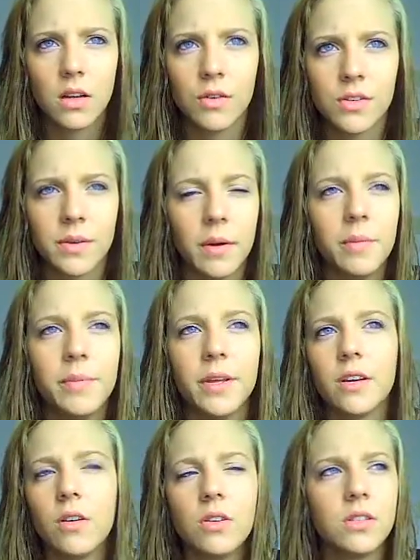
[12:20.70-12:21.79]
I would be
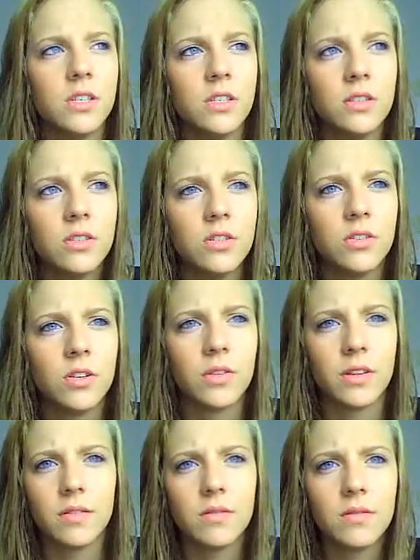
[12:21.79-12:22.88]
like, "Oh, didn't you know
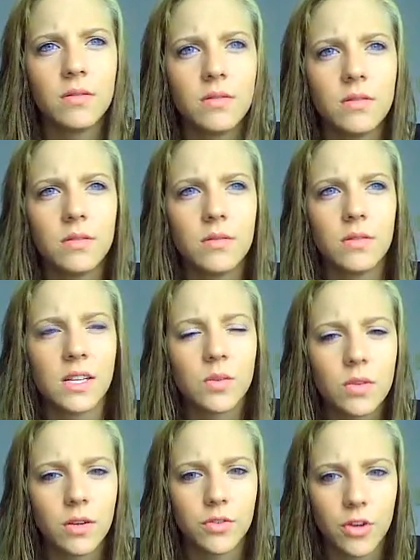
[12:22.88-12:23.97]
that that's
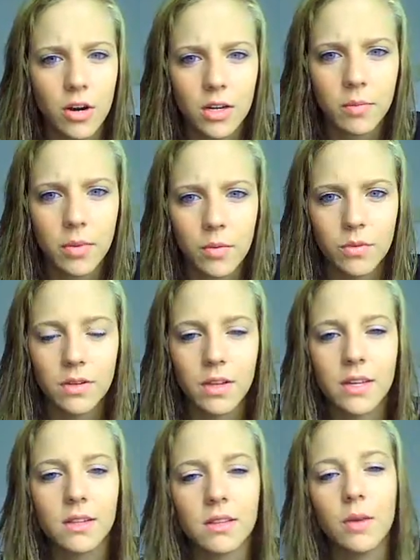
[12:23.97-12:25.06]
what they were talking about?"
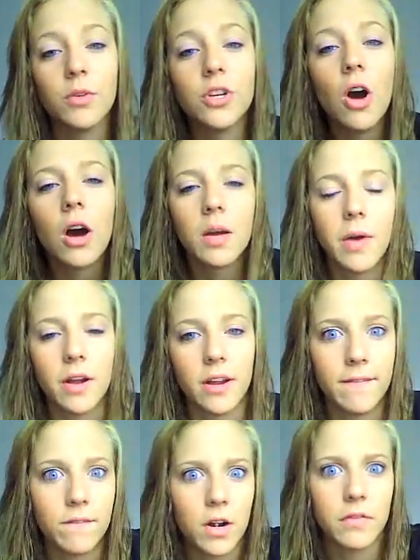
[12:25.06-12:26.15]
Like, they would talk about it
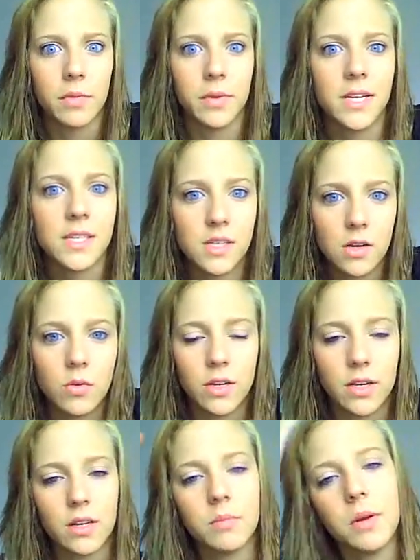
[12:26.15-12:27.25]
in front of him, and he still
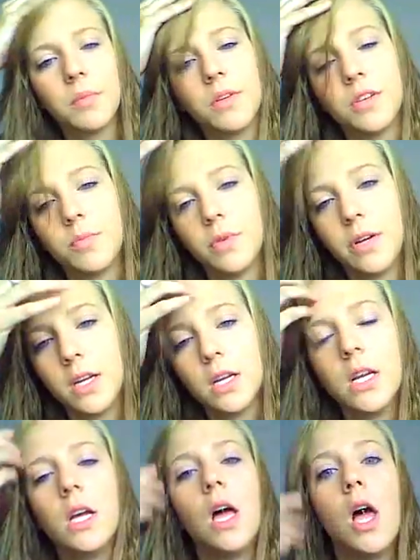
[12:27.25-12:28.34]
wouldn't get it. My brother's pretty
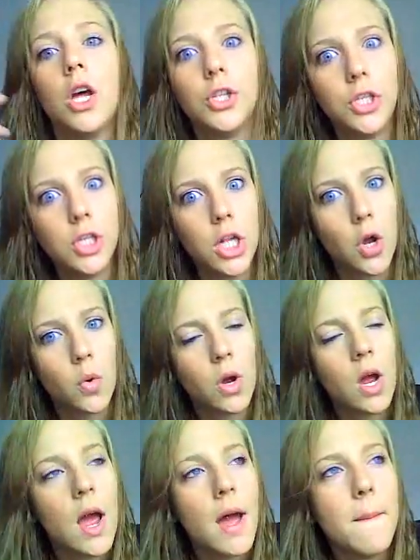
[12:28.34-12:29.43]
slow,
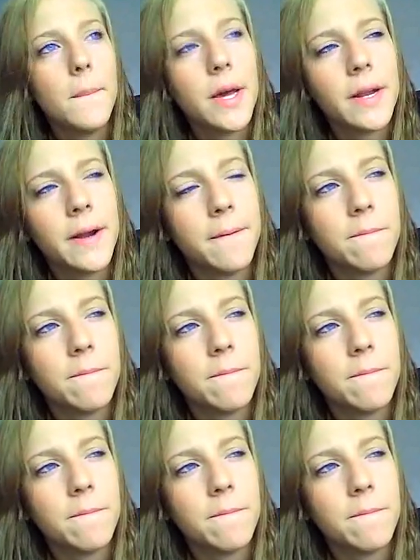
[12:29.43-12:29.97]
but